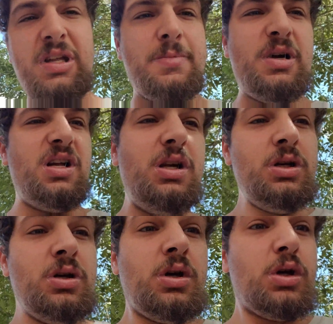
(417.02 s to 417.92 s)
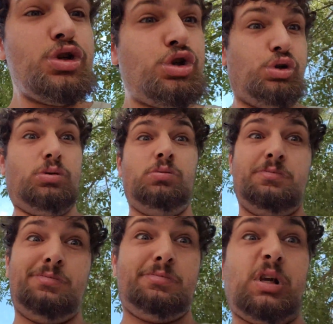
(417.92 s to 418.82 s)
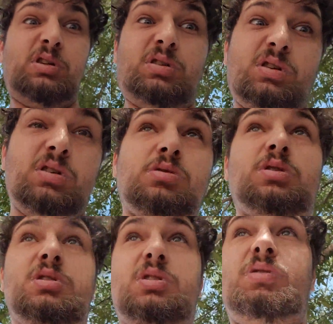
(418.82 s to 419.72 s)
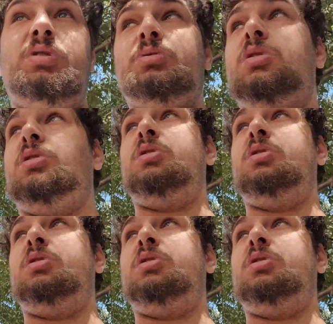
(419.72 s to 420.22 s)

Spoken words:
that money to basically do all the stuff I want